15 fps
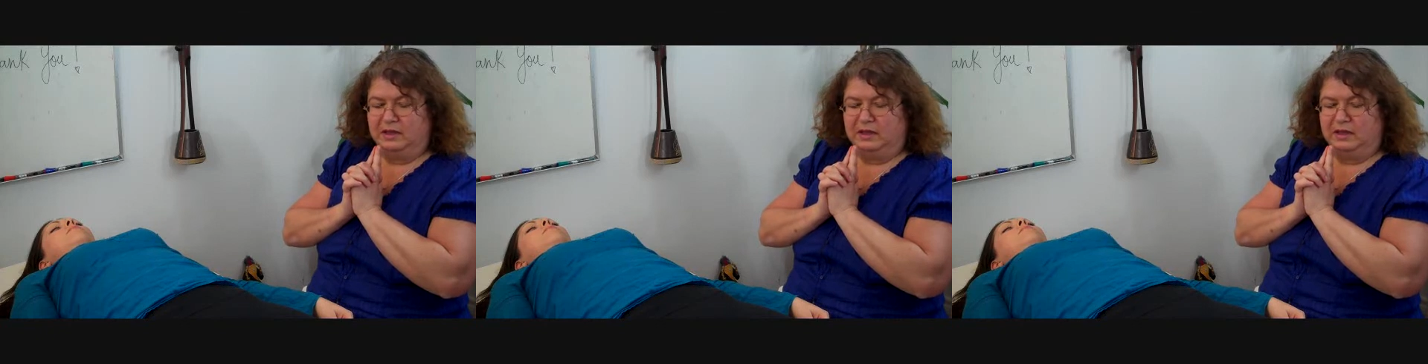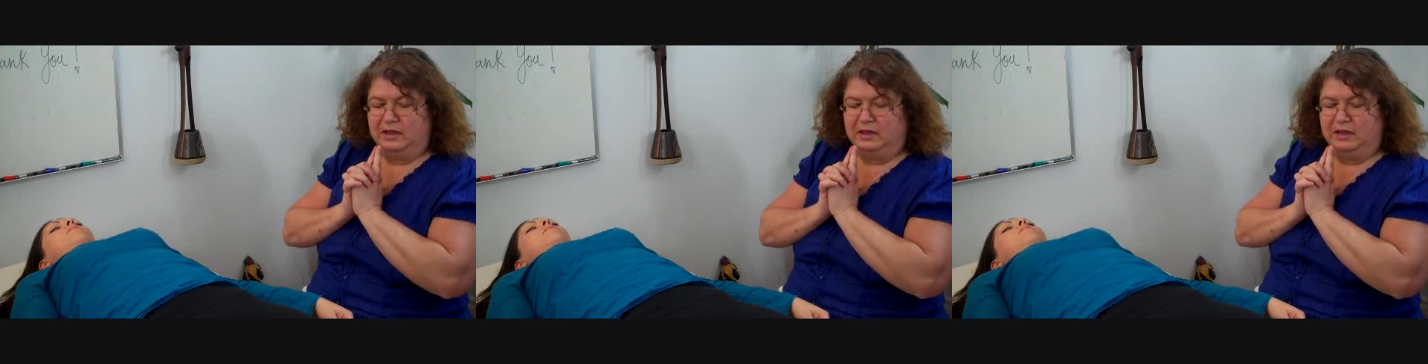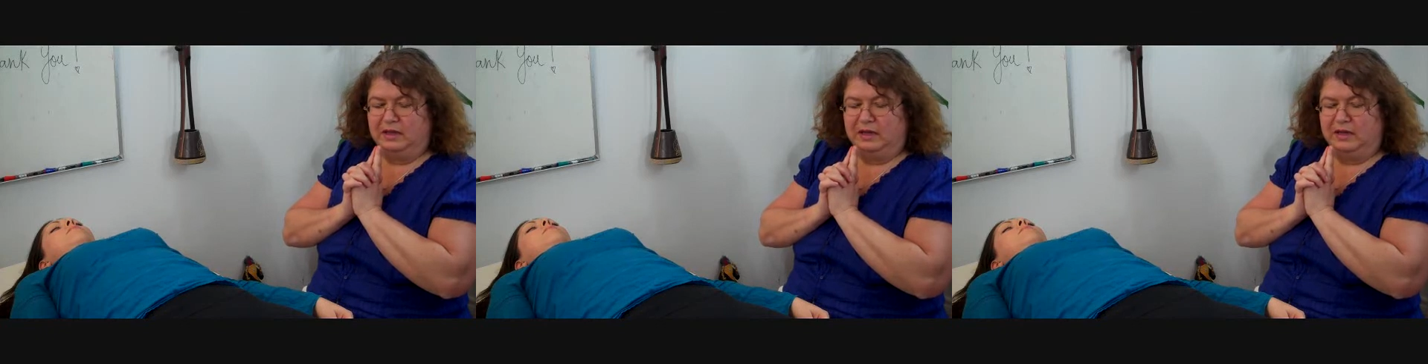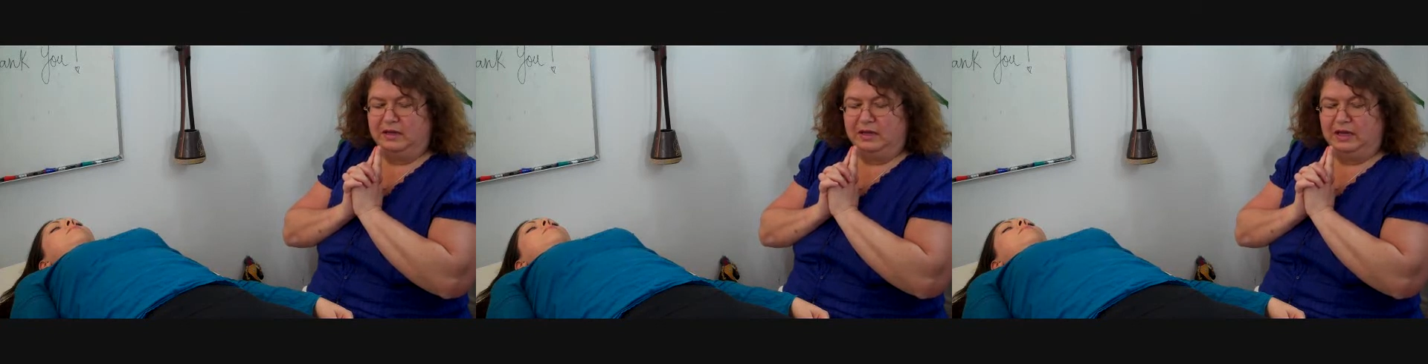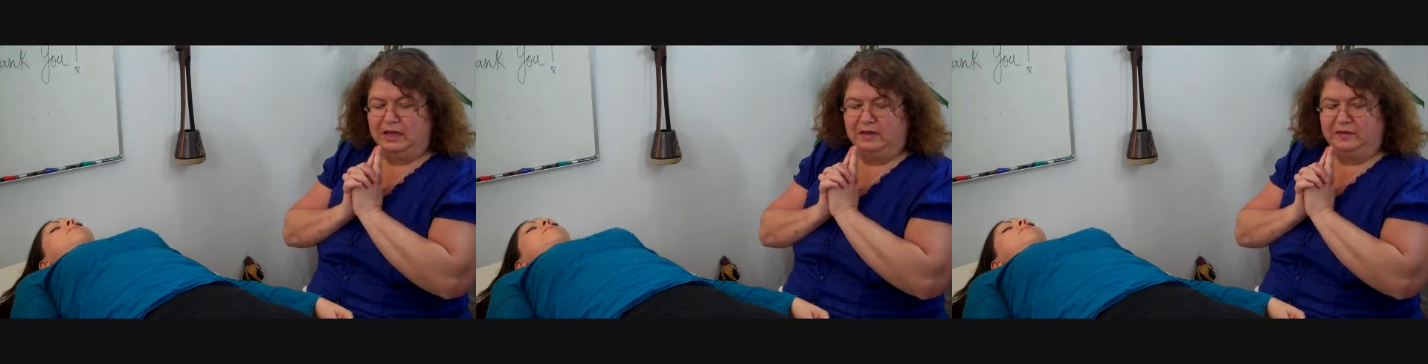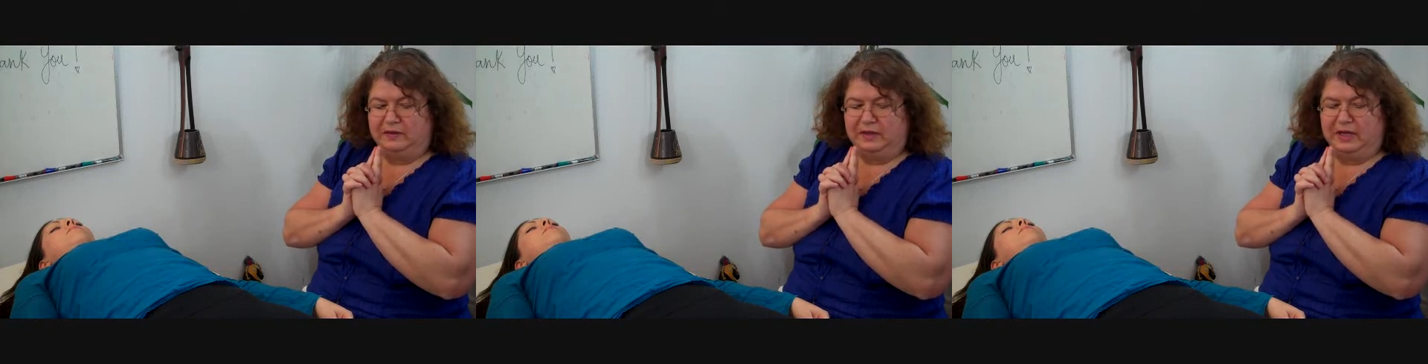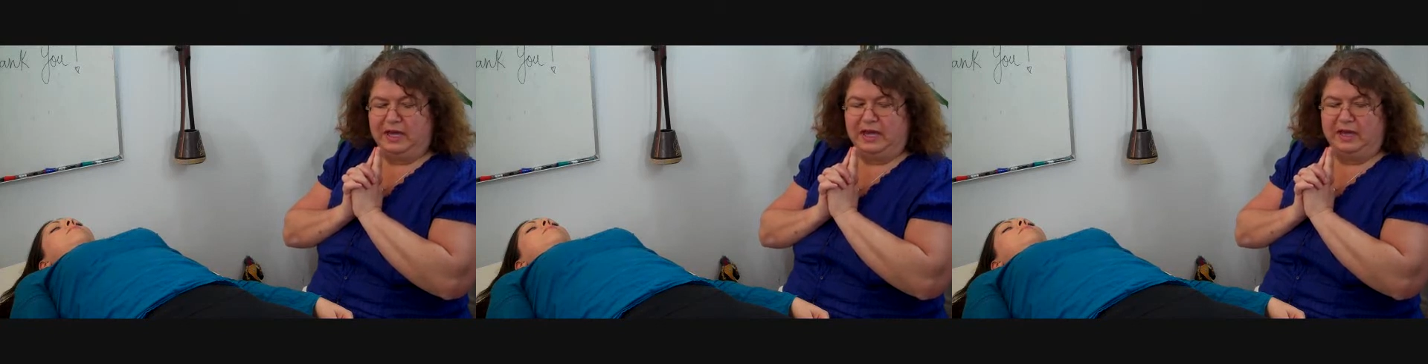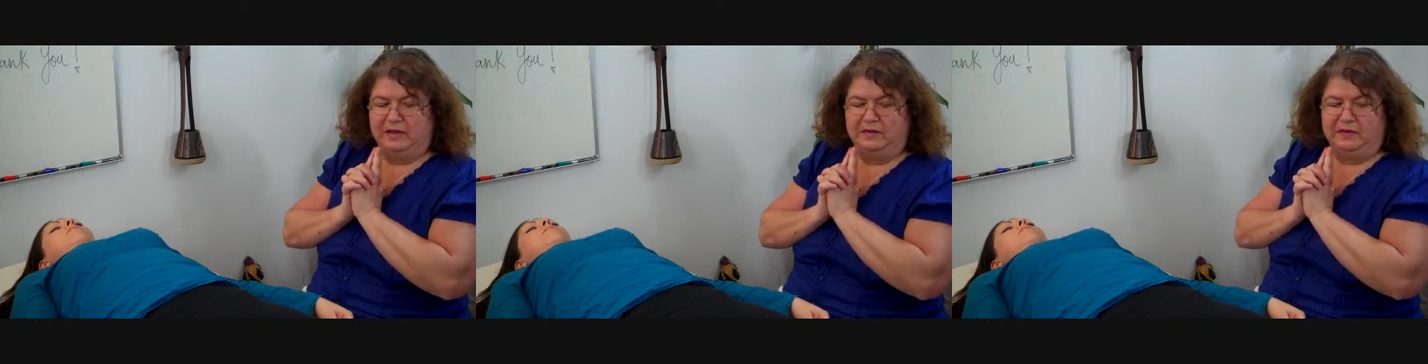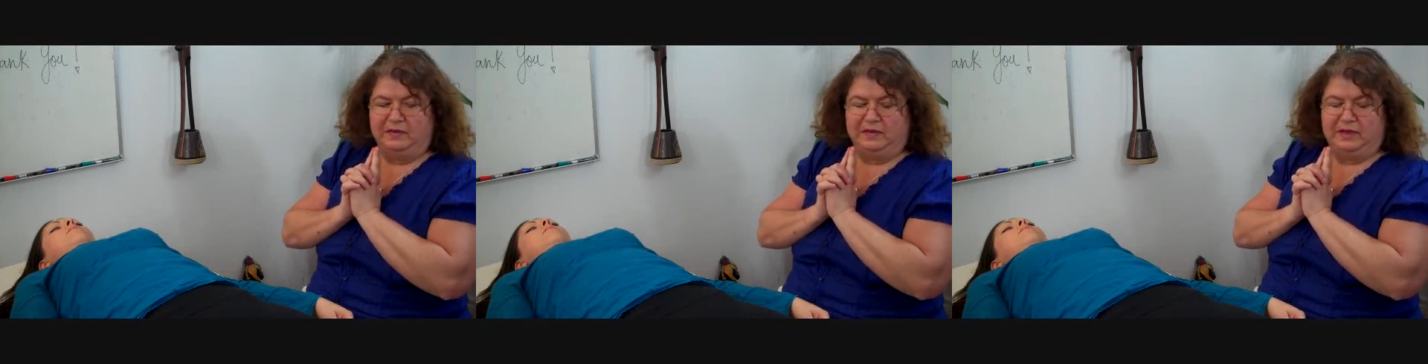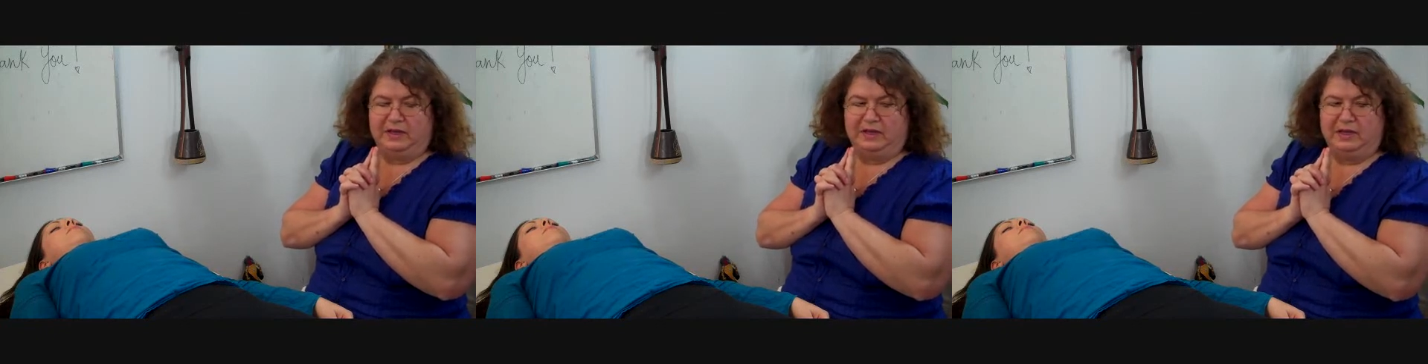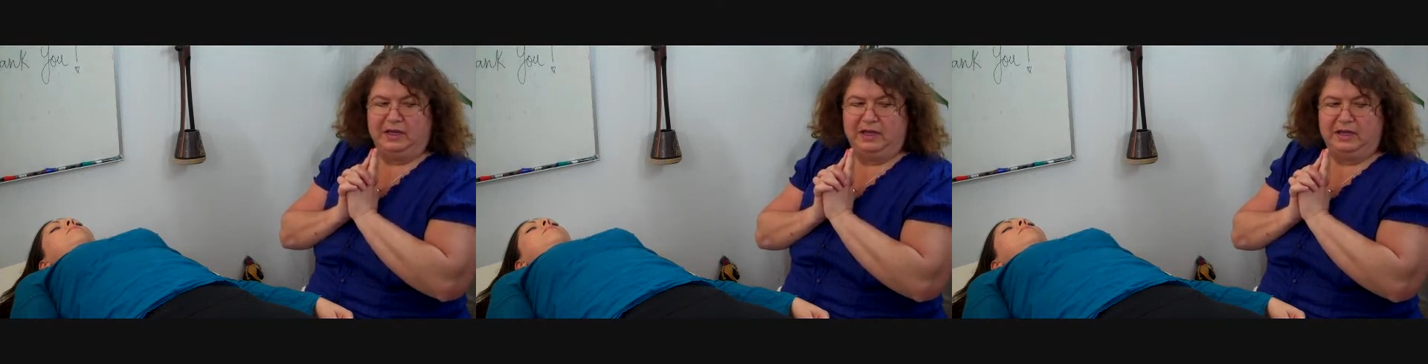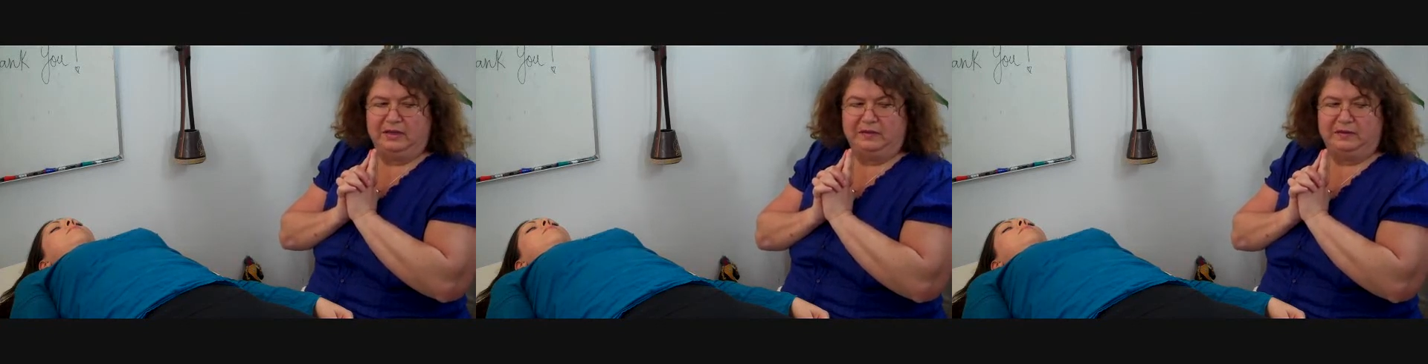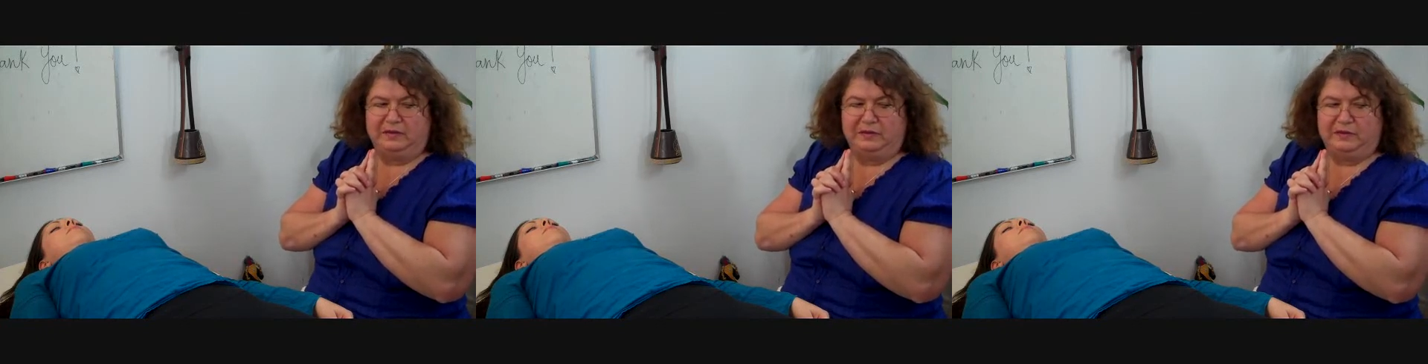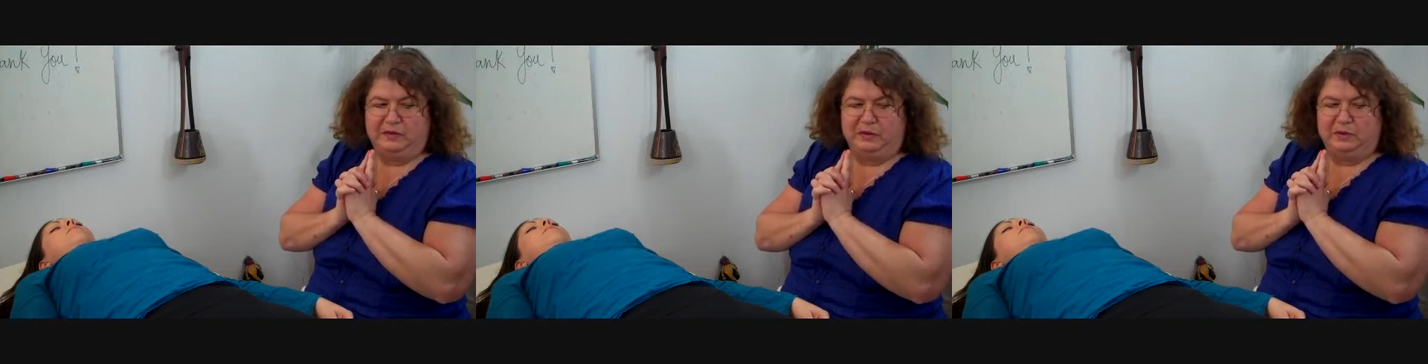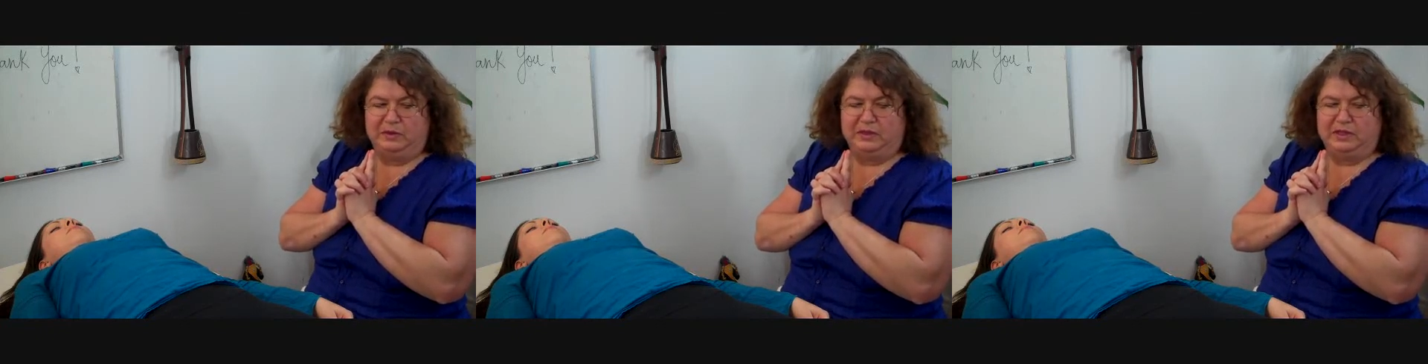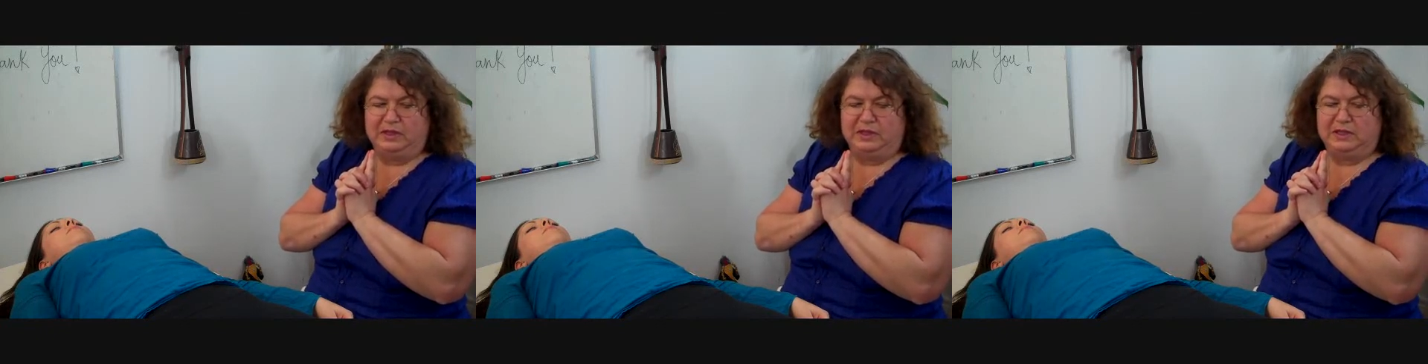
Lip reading: and the left calf, and the left foot.